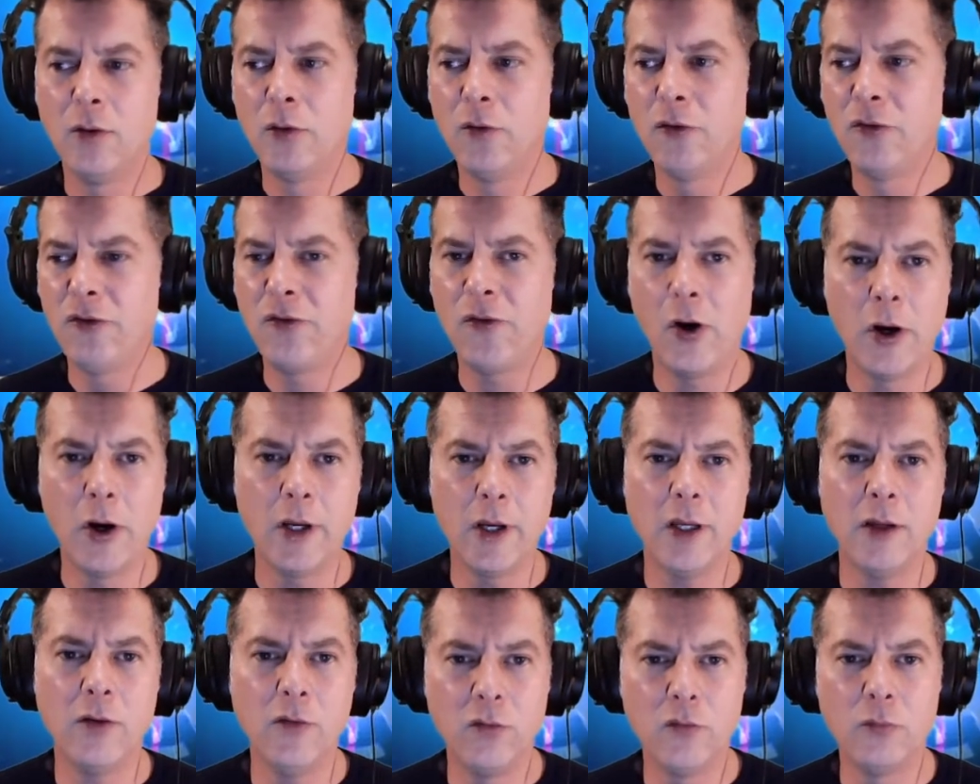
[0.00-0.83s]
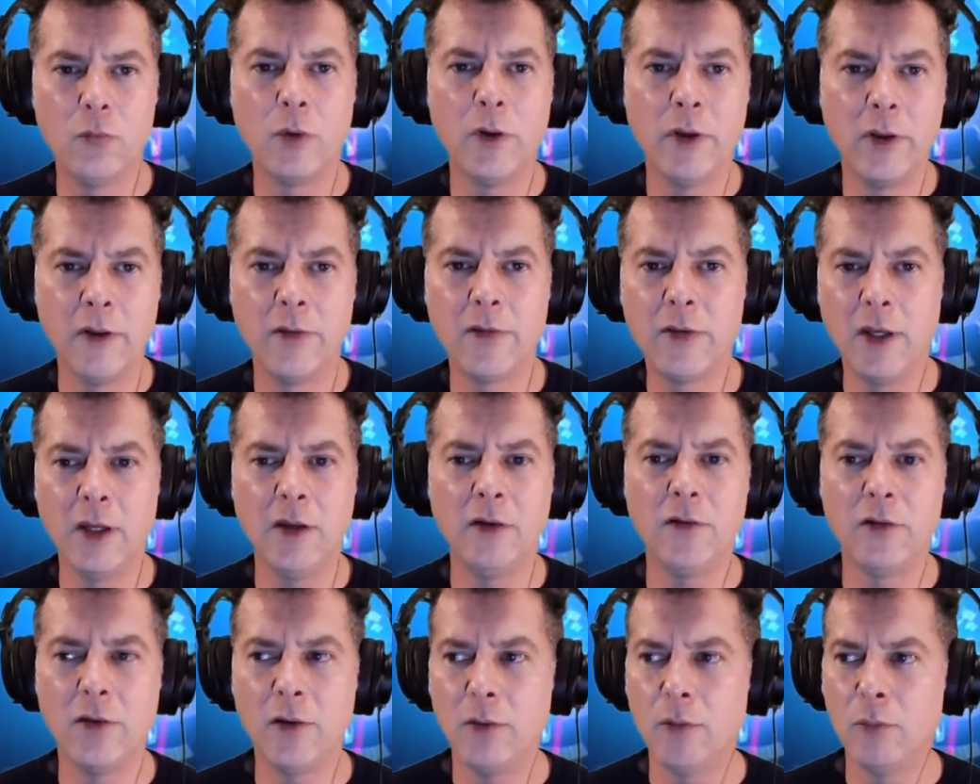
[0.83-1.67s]
starting, is one of the
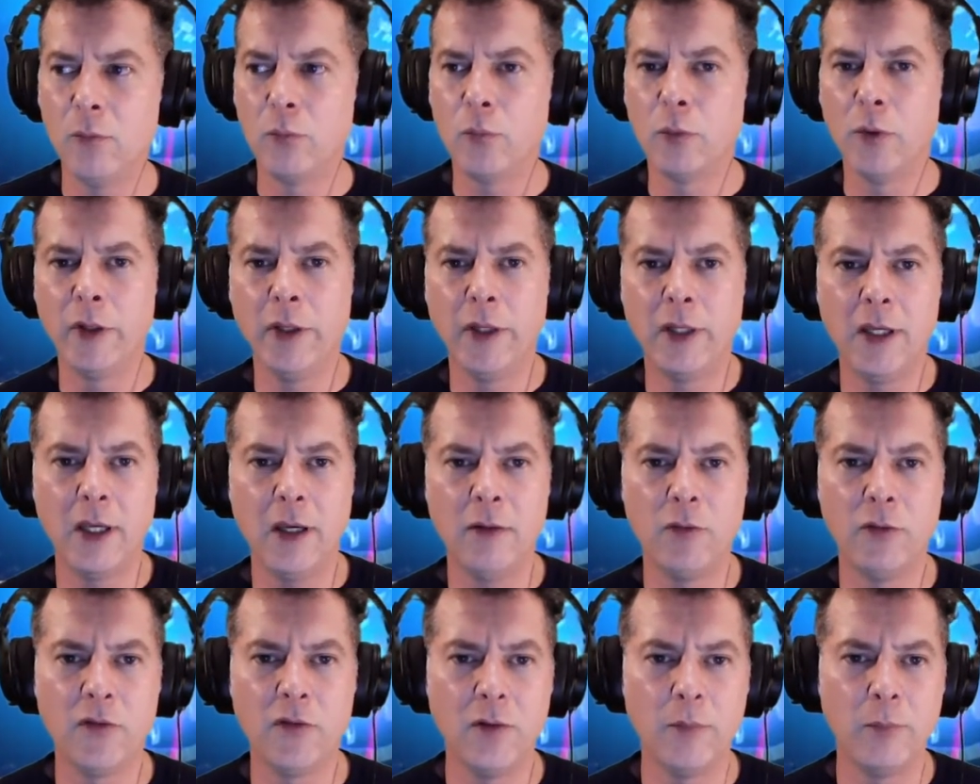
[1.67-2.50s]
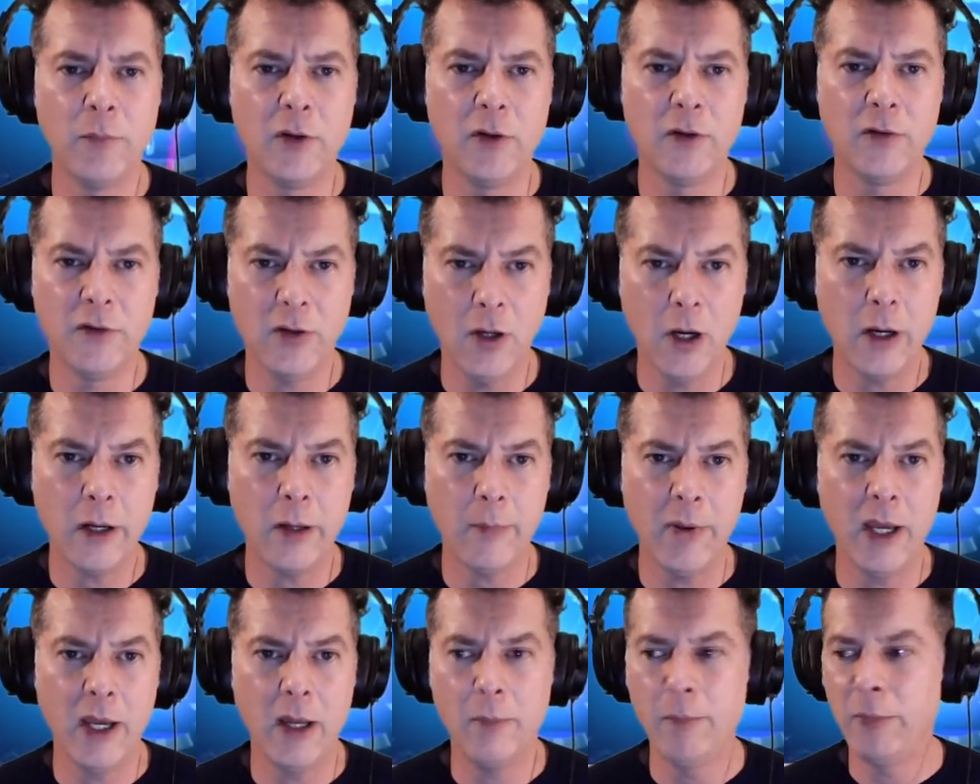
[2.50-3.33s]
things that really gave us something to talk
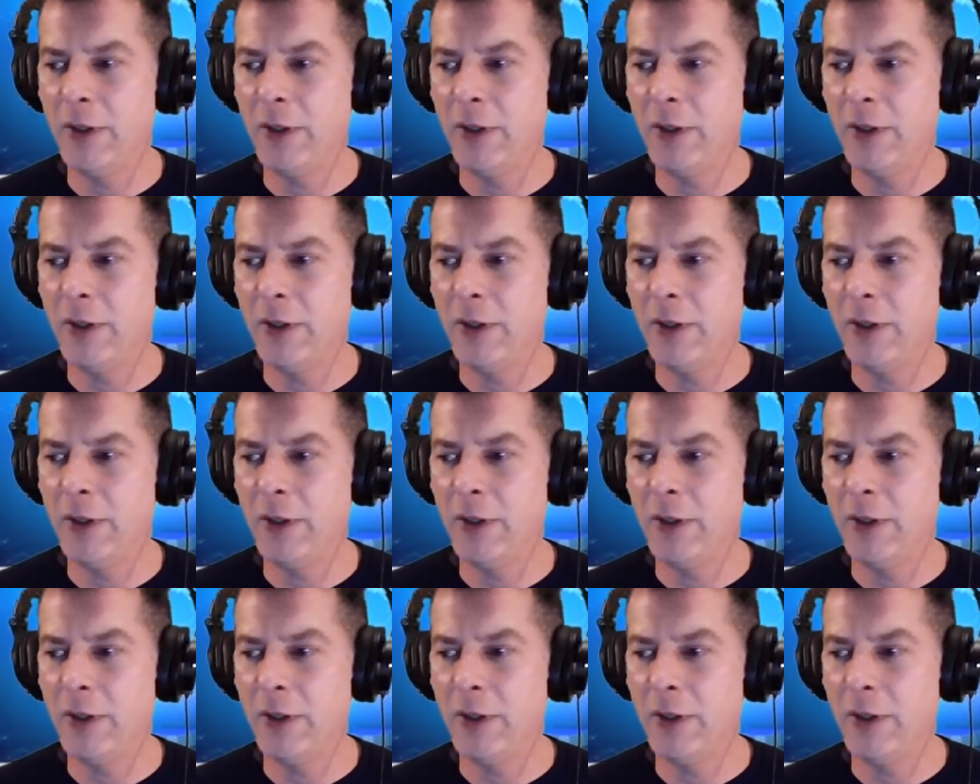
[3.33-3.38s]
about,